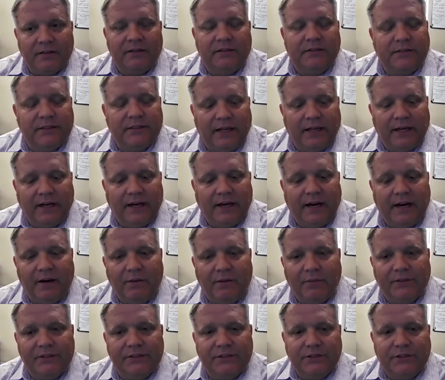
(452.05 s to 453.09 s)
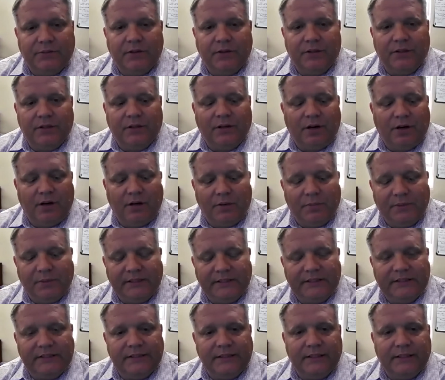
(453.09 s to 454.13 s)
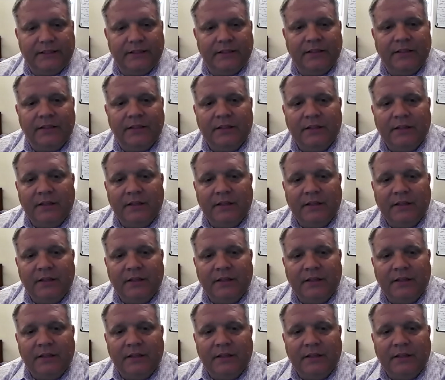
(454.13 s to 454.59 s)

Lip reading: said, "Hey, we still want the car to be seen.